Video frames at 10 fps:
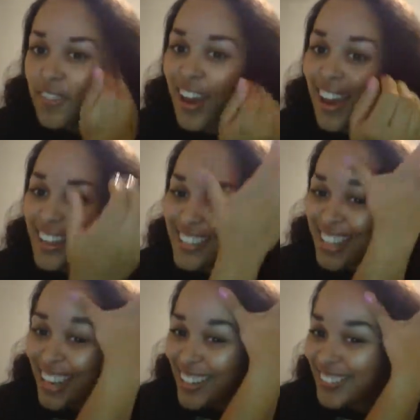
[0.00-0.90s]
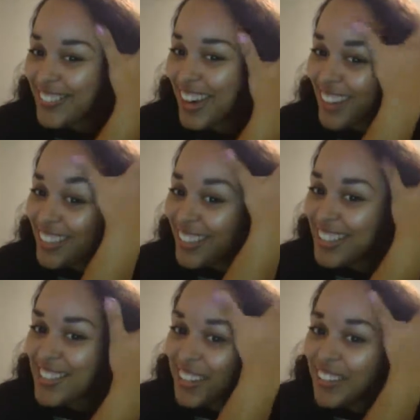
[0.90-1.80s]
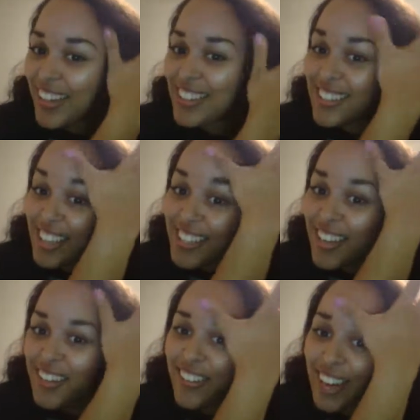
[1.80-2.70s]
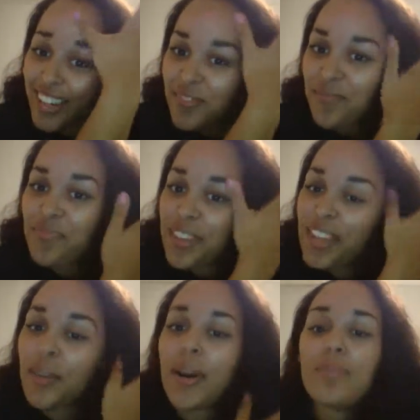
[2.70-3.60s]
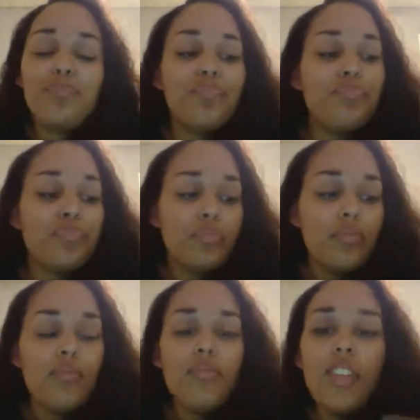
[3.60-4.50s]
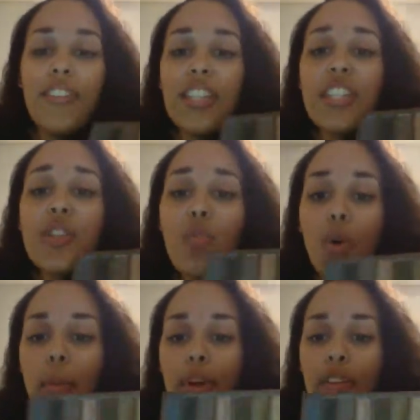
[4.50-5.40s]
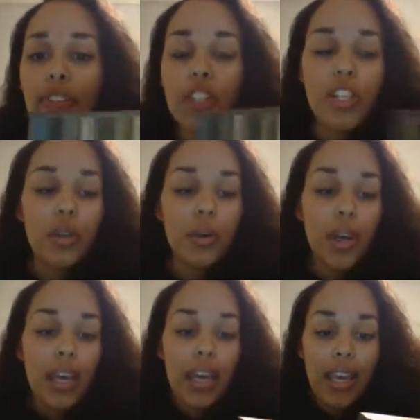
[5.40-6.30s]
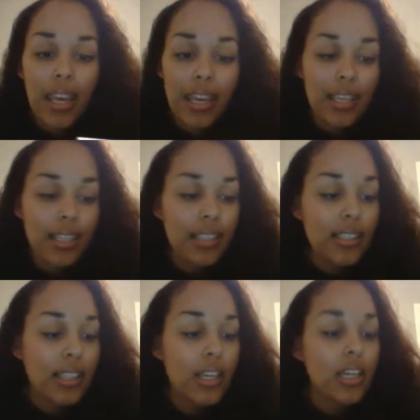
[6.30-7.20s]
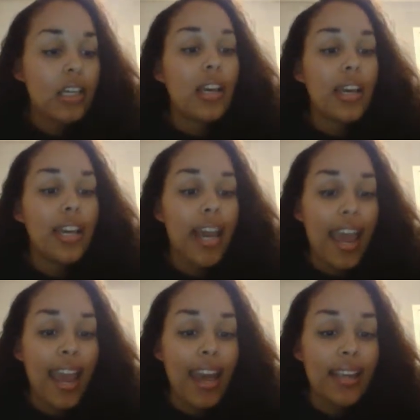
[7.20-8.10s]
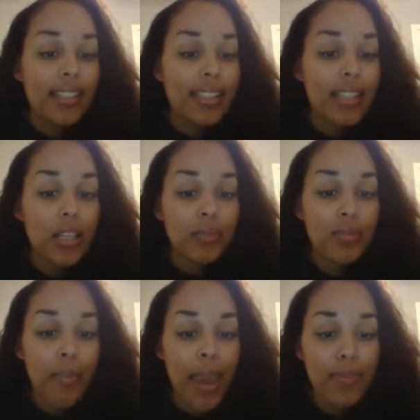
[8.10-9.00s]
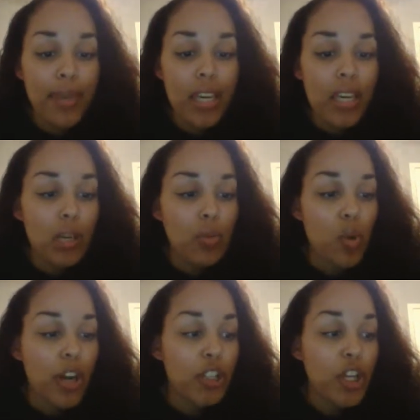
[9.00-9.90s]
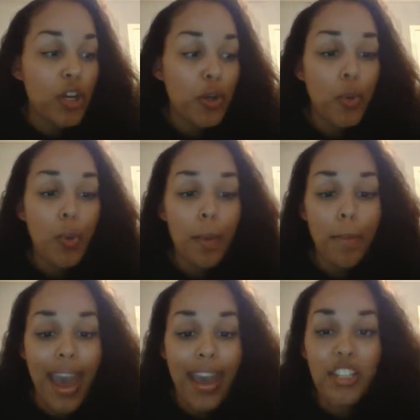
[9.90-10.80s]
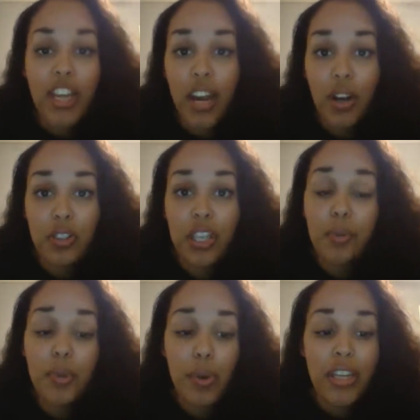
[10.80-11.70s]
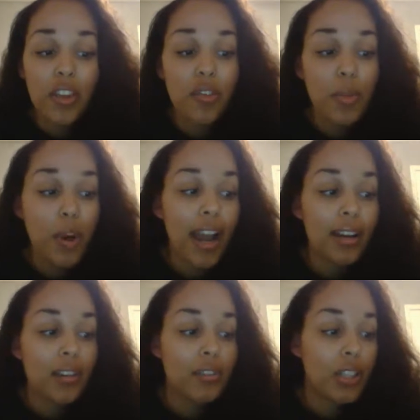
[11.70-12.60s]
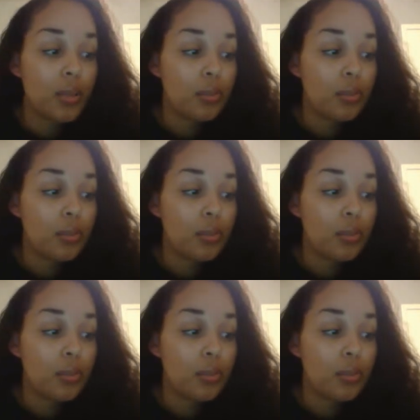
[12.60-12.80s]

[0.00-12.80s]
eyeshadow right across my face. That's cute, right? Anyway, this is a warmer of the two, and it has maybe two matte shadows in it. The rest of them are kind of